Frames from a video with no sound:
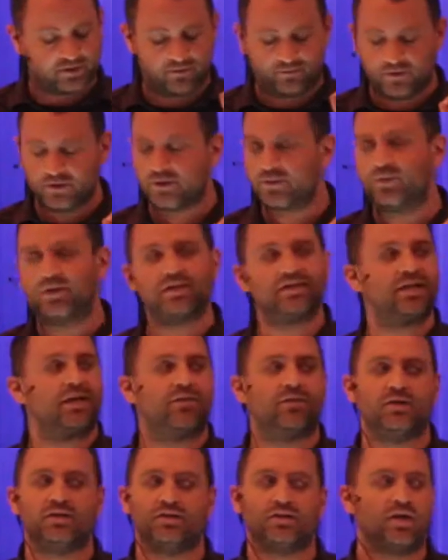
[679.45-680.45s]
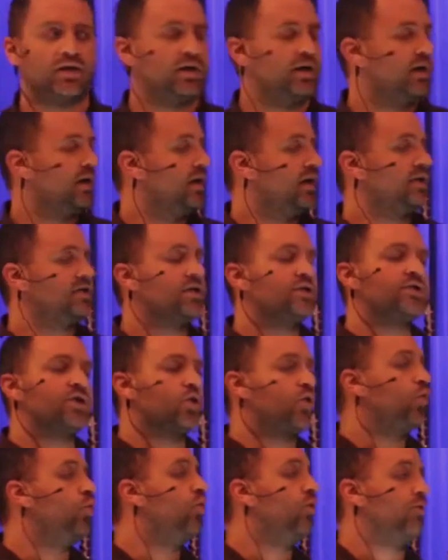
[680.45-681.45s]
Now, verse 27 is, is such a
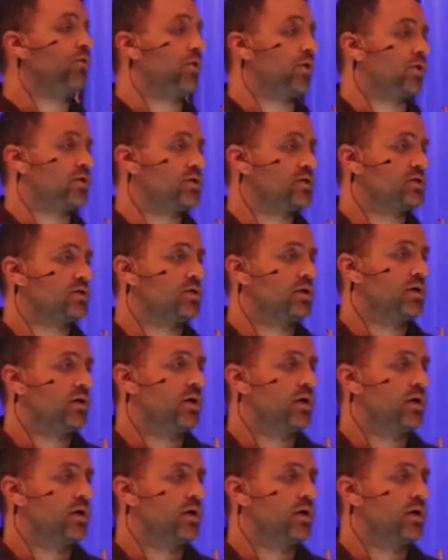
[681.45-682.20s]
cool verse